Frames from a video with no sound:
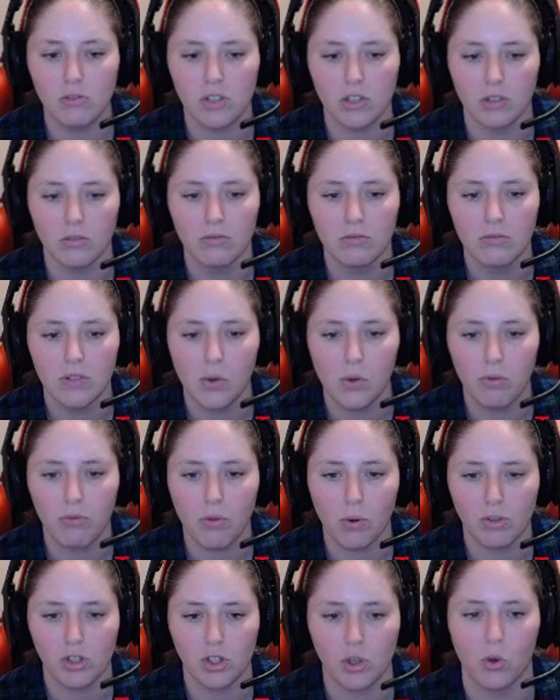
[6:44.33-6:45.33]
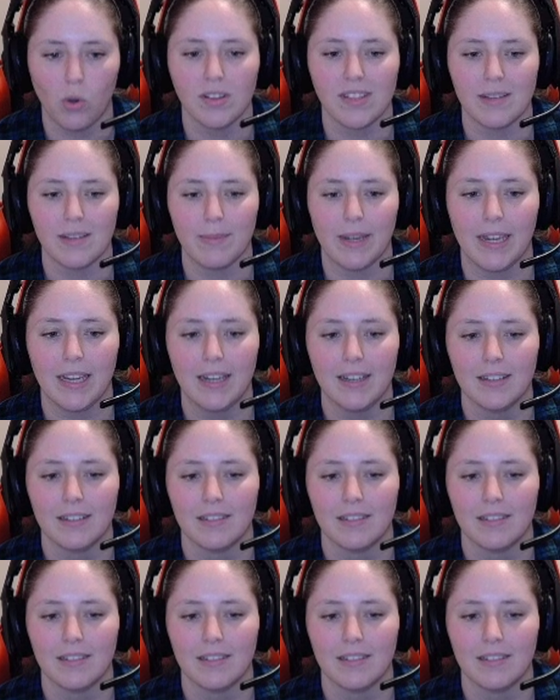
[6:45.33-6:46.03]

you, don't throw swords at me.